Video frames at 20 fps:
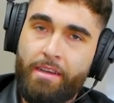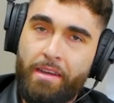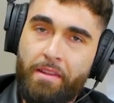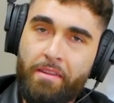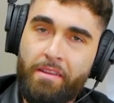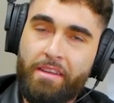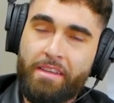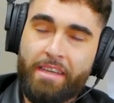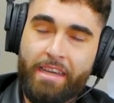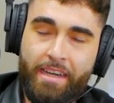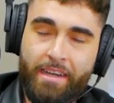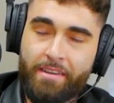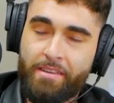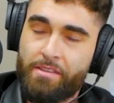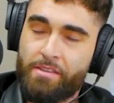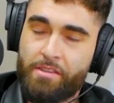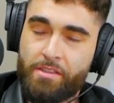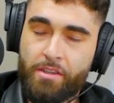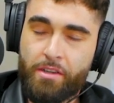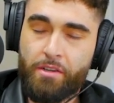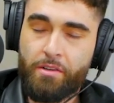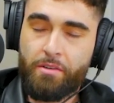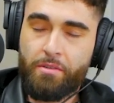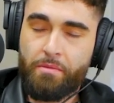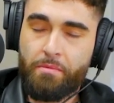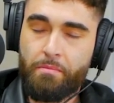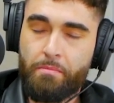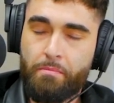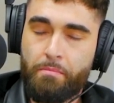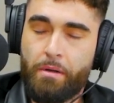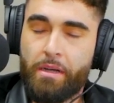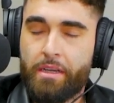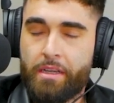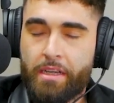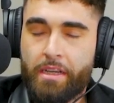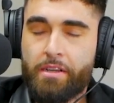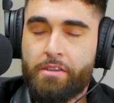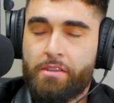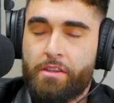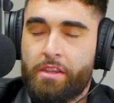And yeah, so
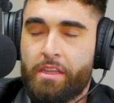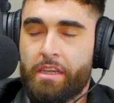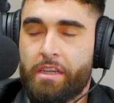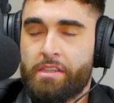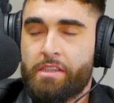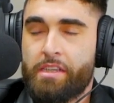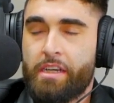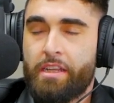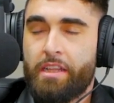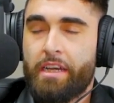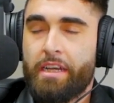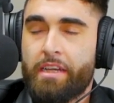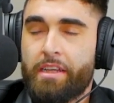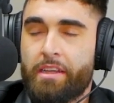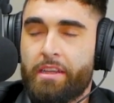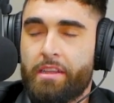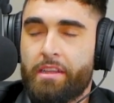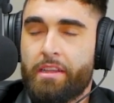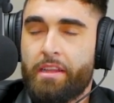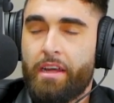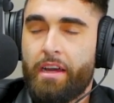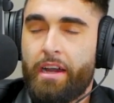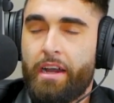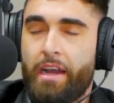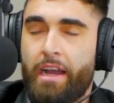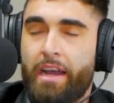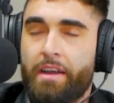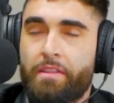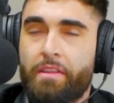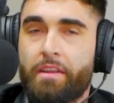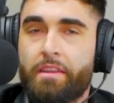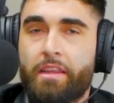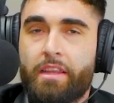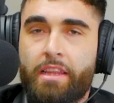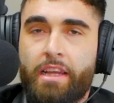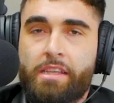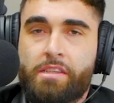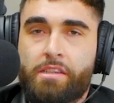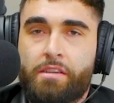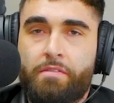but here's the thing: is that like I think that
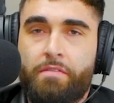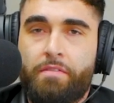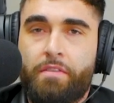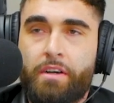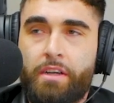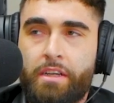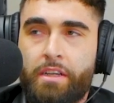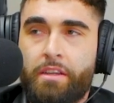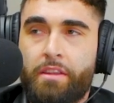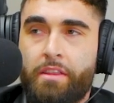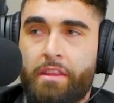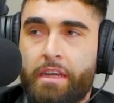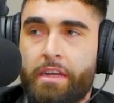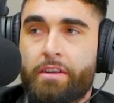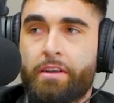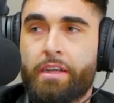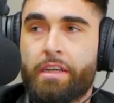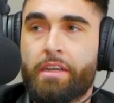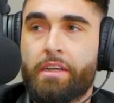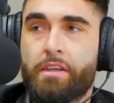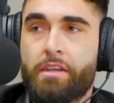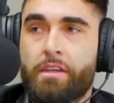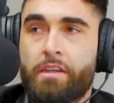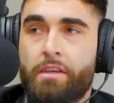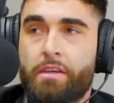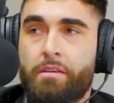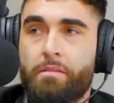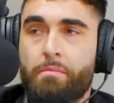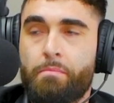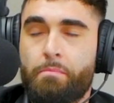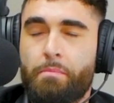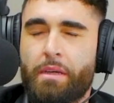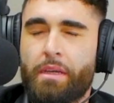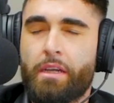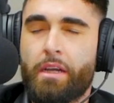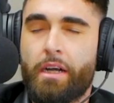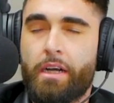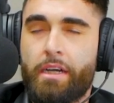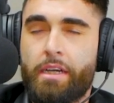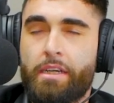that's a fun theory
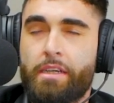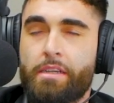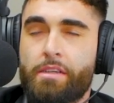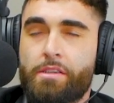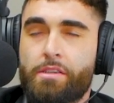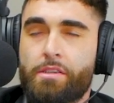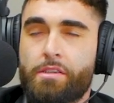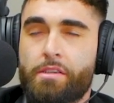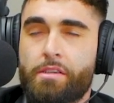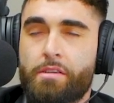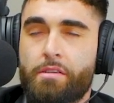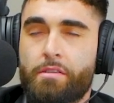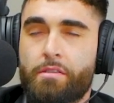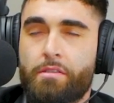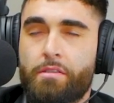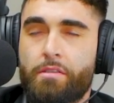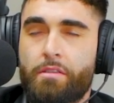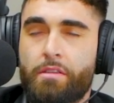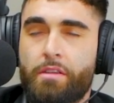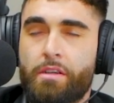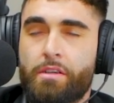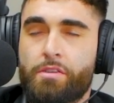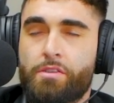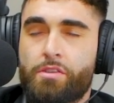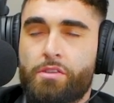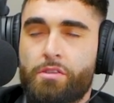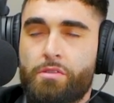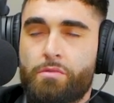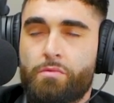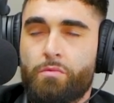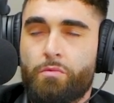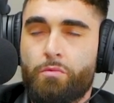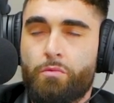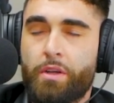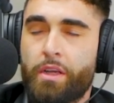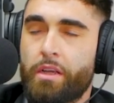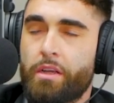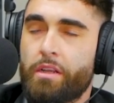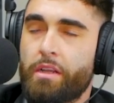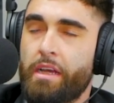because there's
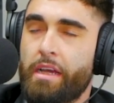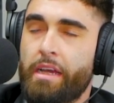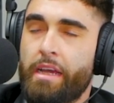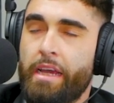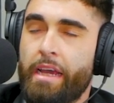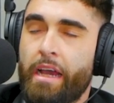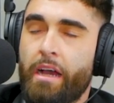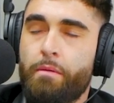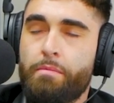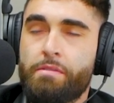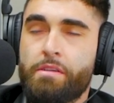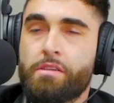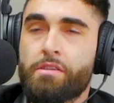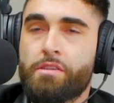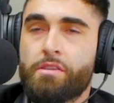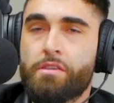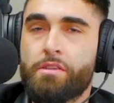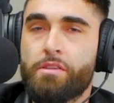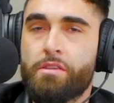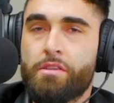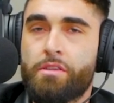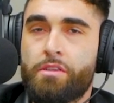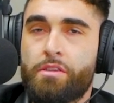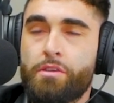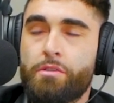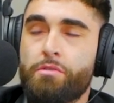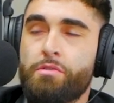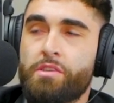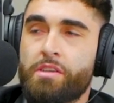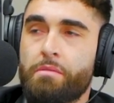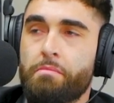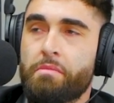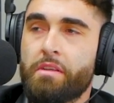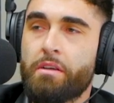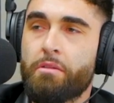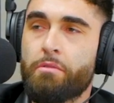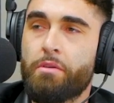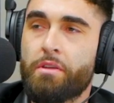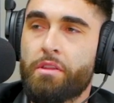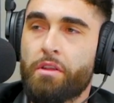we it helps us do
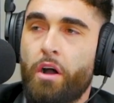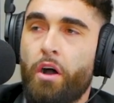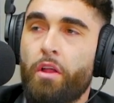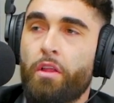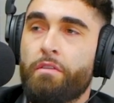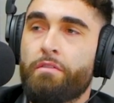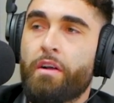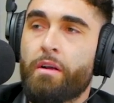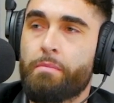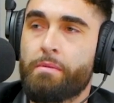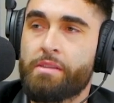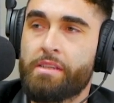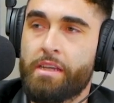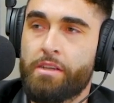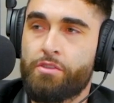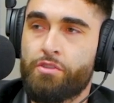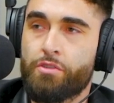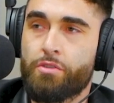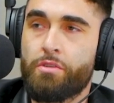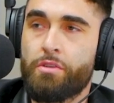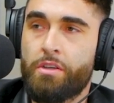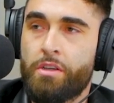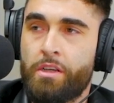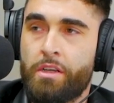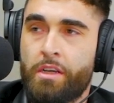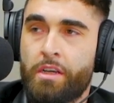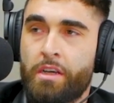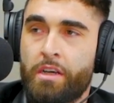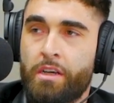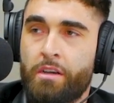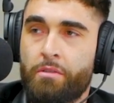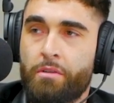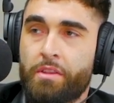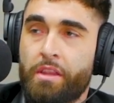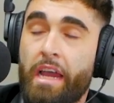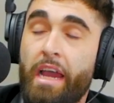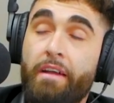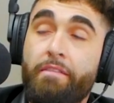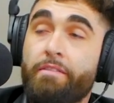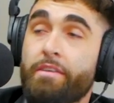something with all of our potential,
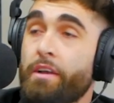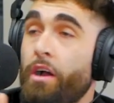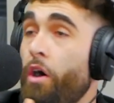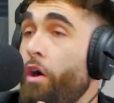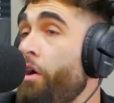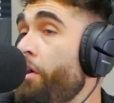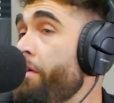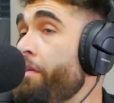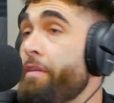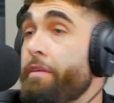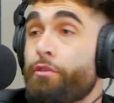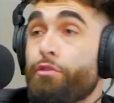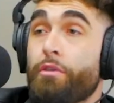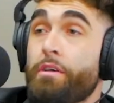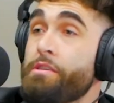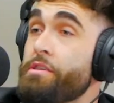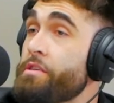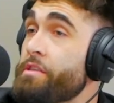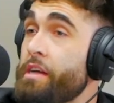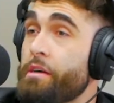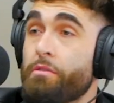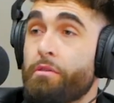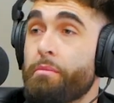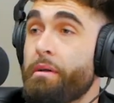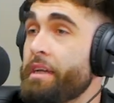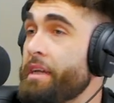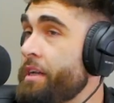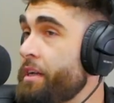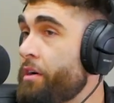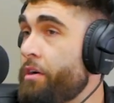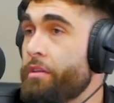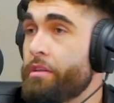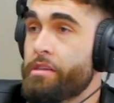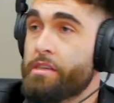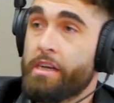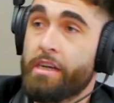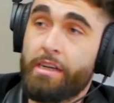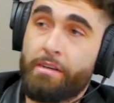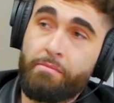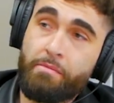with every all the choices that we're making all the
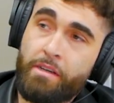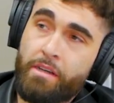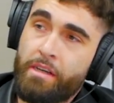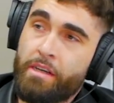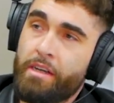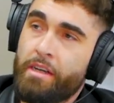time